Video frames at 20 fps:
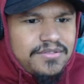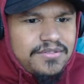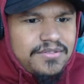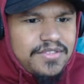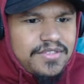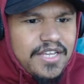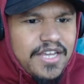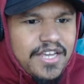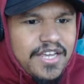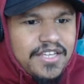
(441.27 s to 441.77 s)

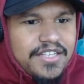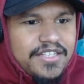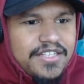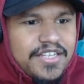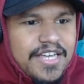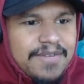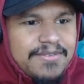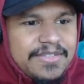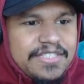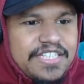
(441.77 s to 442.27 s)
Yeah,
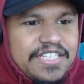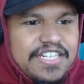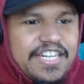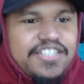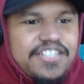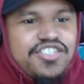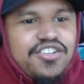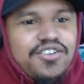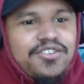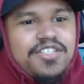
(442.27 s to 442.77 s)
everything they
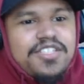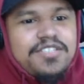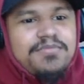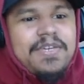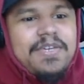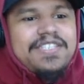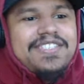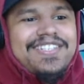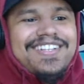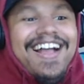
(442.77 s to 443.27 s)
showed us, basically.